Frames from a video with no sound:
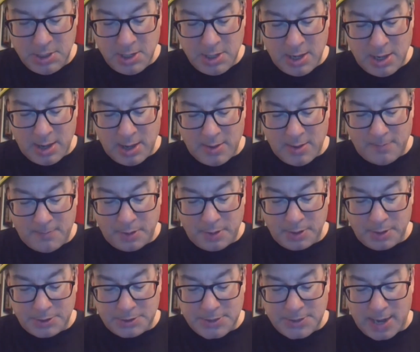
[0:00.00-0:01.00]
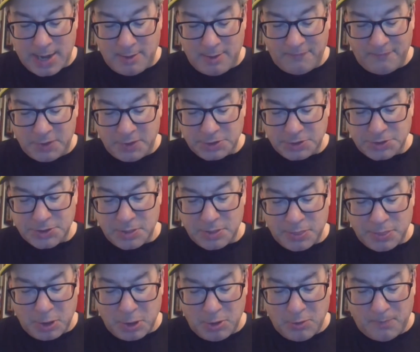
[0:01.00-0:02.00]
Burgettstown finished in
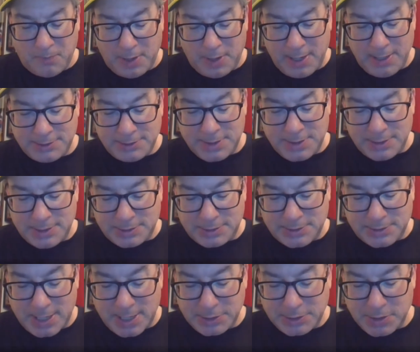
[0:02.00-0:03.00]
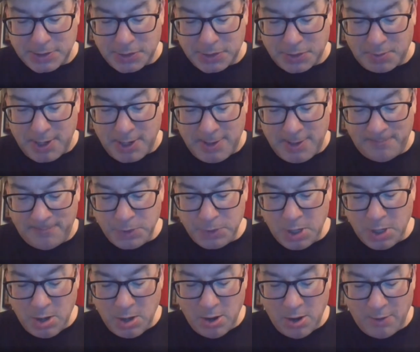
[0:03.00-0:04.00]
3rd place in Section 3,
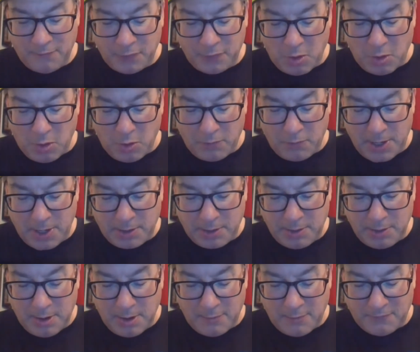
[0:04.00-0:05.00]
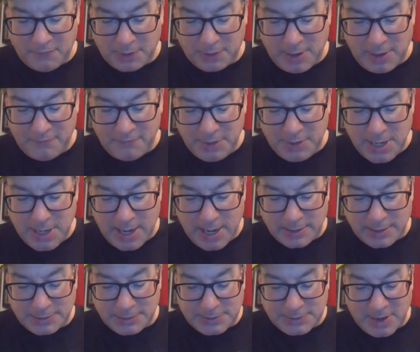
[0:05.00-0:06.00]
overall record of
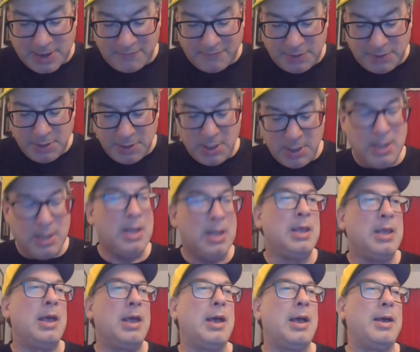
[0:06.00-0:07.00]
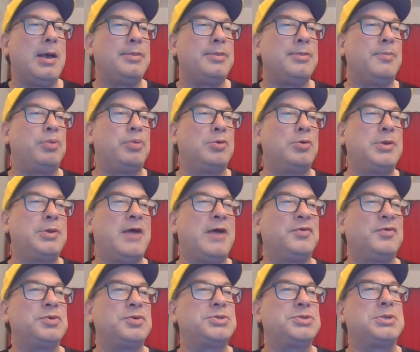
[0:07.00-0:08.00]
11-7. The Blue
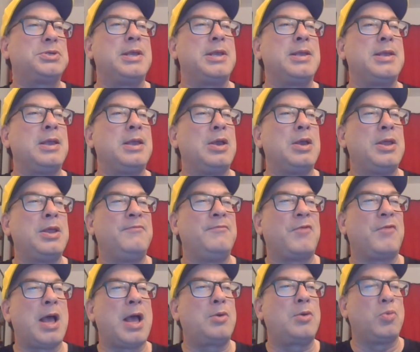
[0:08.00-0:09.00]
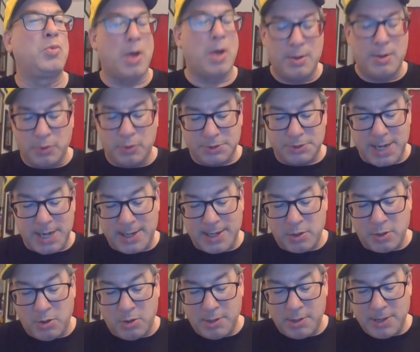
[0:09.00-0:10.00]
Devils in round 1 will take
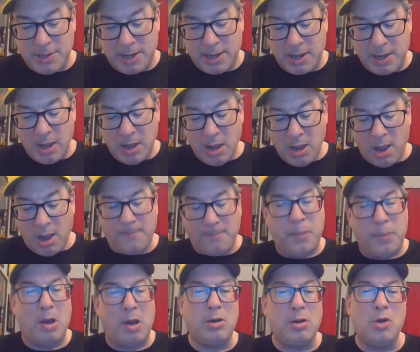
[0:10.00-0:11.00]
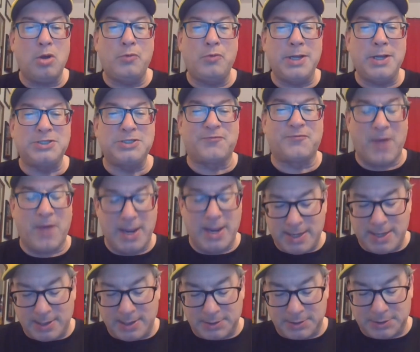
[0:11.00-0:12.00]
on the Apollo Ridge
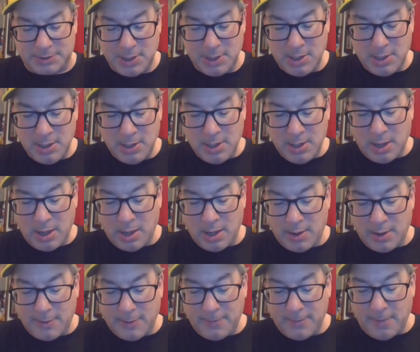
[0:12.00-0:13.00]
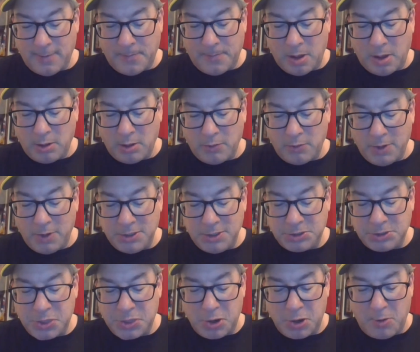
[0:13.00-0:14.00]
Vikings. Apollo
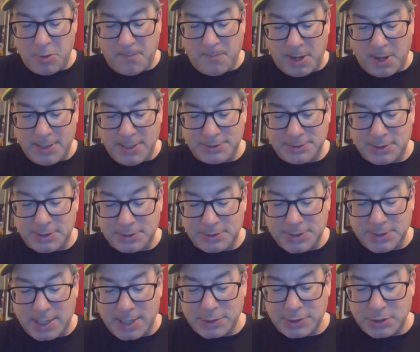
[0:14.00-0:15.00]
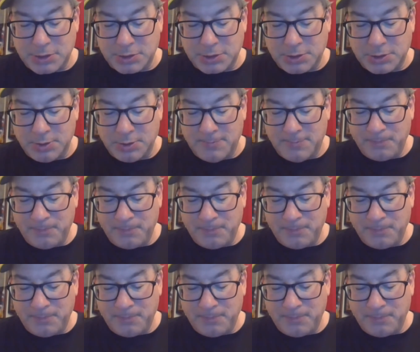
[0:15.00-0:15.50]
Ridge, 3rd place in Section 2,